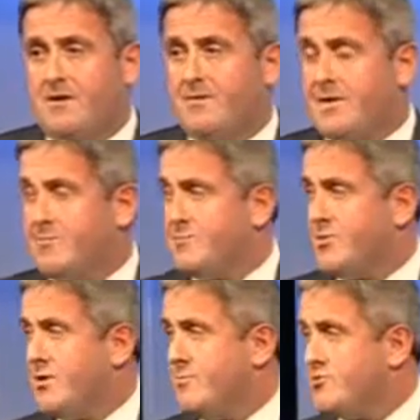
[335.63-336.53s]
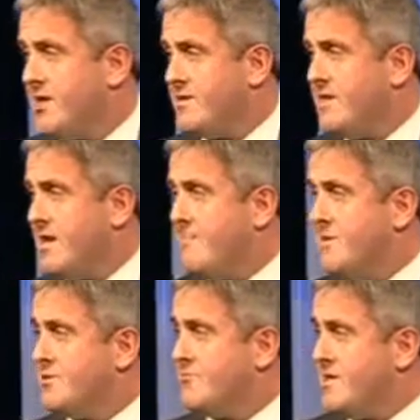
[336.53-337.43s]
for them to perpetrate their
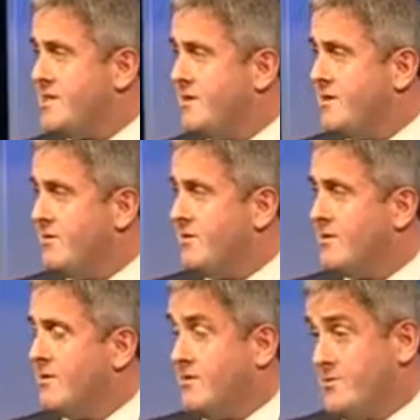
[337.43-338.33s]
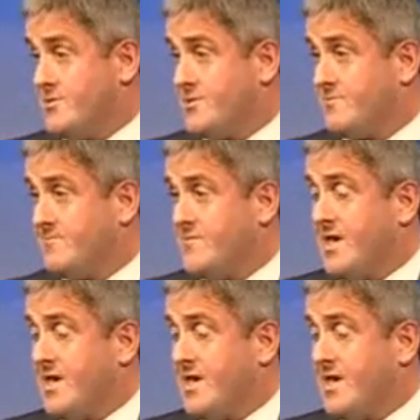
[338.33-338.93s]
misery on others.